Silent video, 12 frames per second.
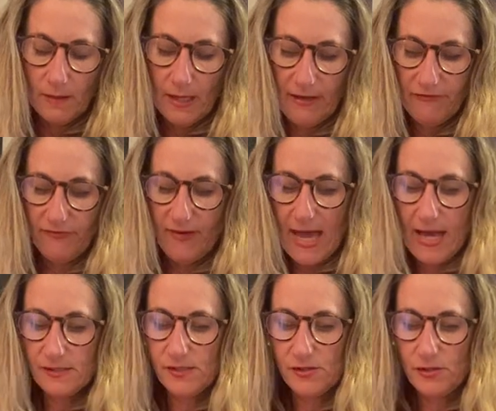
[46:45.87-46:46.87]
a
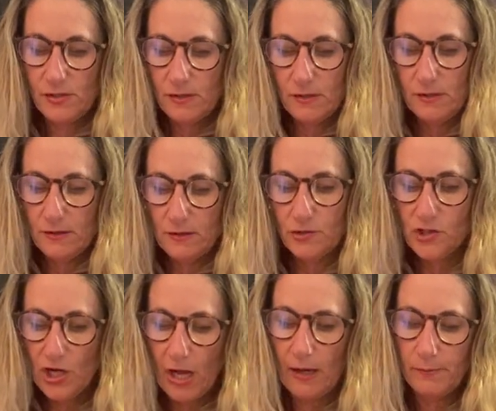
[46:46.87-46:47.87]
fast
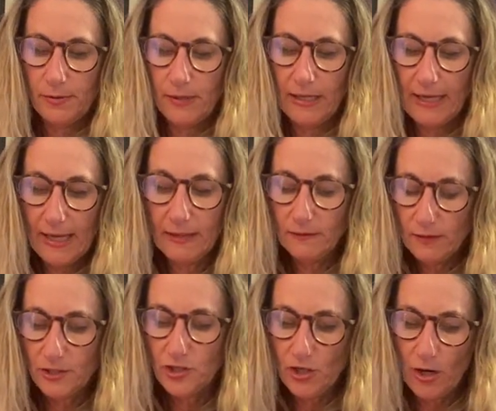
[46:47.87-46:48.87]
chop. Again,
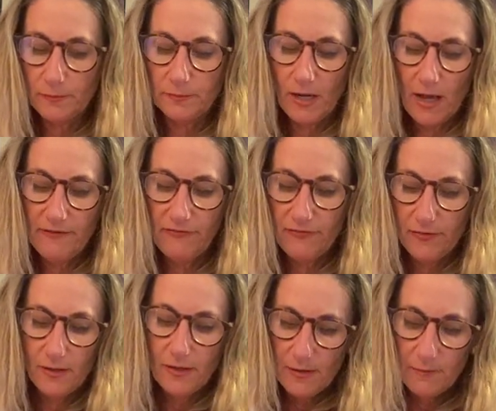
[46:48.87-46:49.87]
a sharp knife
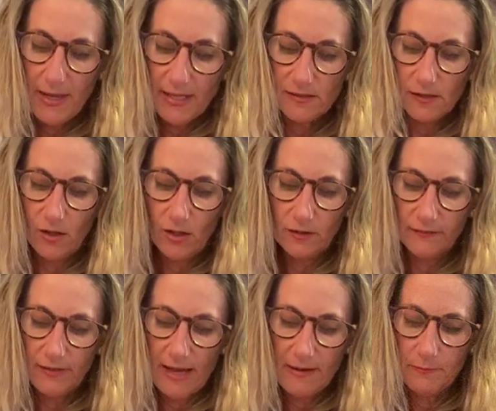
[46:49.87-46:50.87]
makes all
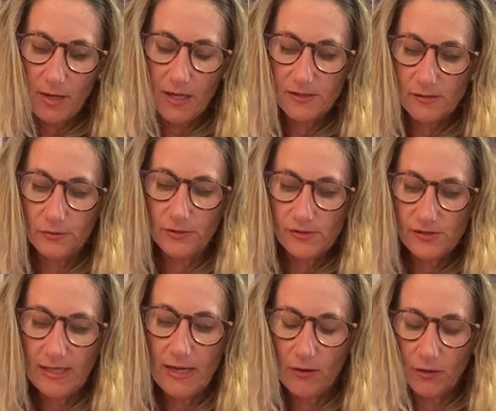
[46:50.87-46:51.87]
of that possible. You
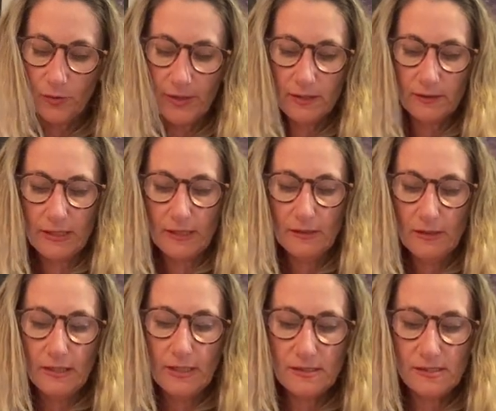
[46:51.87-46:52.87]
see how quickly
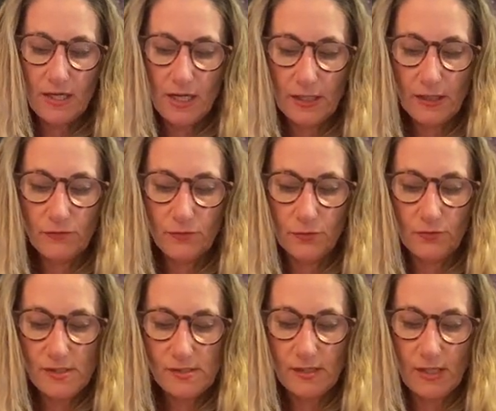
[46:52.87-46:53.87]
it's cutting through
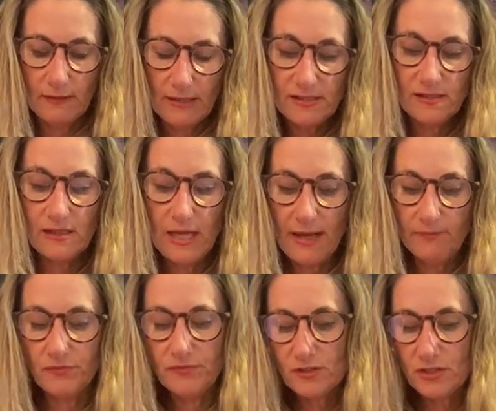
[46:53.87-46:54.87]
the skin. That's
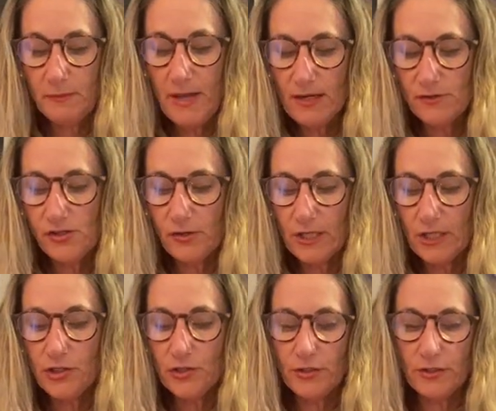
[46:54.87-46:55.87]
And tomatoes are a
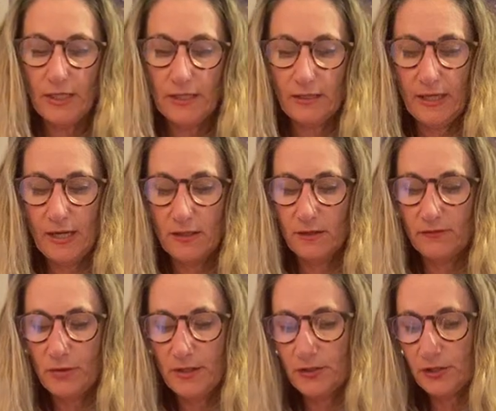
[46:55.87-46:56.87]
good indicator
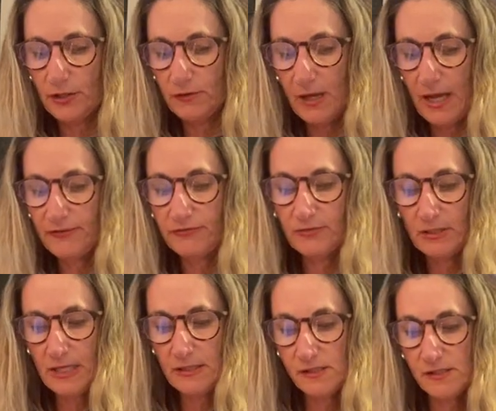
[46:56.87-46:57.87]
of whether your knife
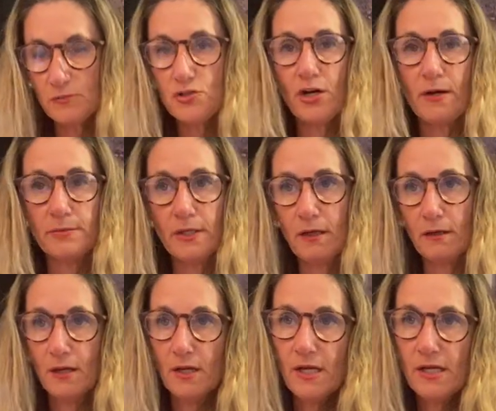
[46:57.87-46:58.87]
needs some sharpening,
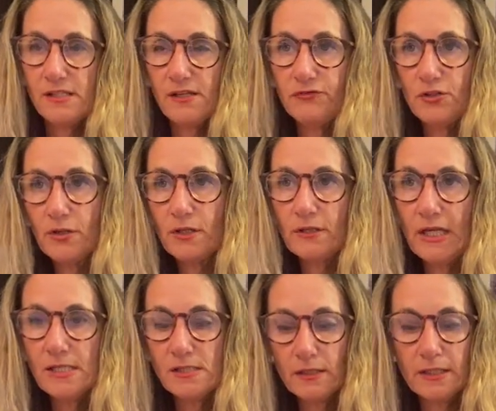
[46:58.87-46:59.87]
is if you can
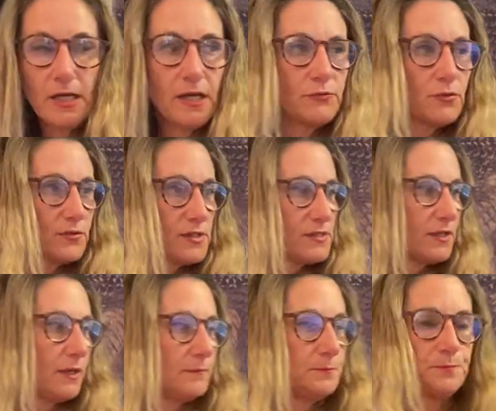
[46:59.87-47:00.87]
easily cut through the
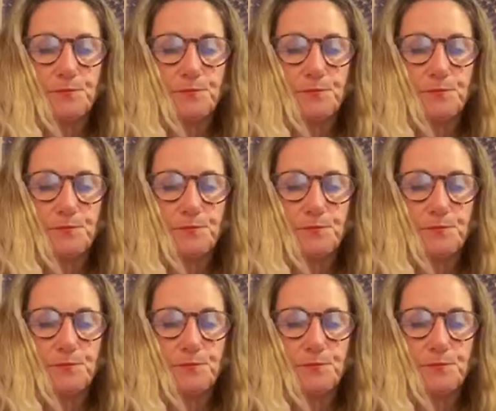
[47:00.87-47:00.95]
skin.